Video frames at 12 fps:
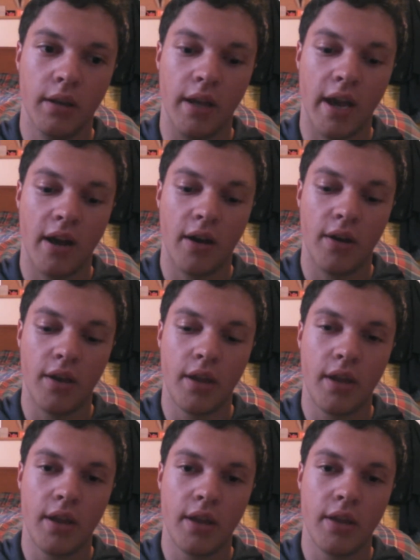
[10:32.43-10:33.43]
Now,
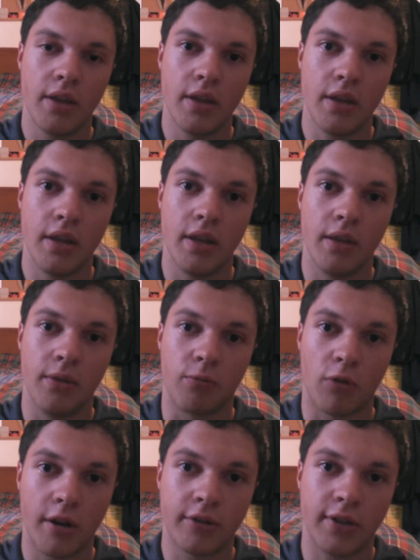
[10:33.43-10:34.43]
the
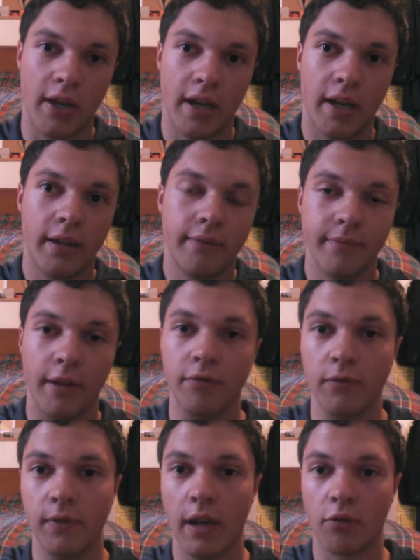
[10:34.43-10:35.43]
runner's high,
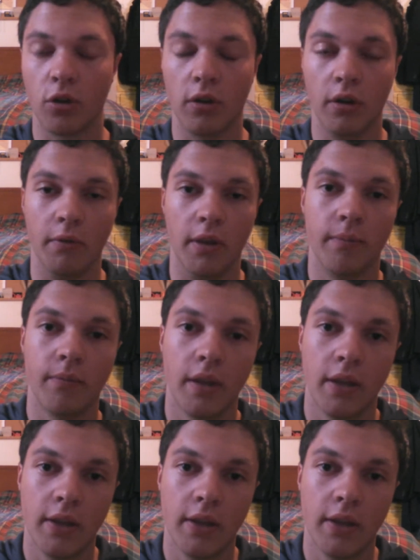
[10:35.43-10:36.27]
if you've never heard of it,